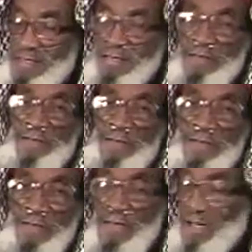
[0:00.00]
of these
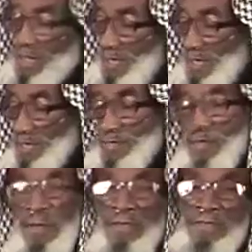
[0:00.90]
books here, and there's
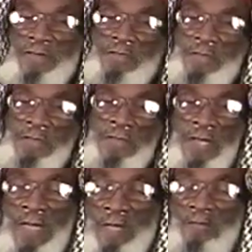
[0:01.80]
one of this one.
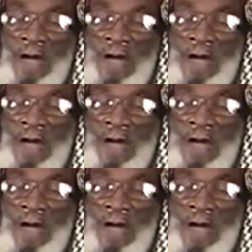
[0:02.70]
It's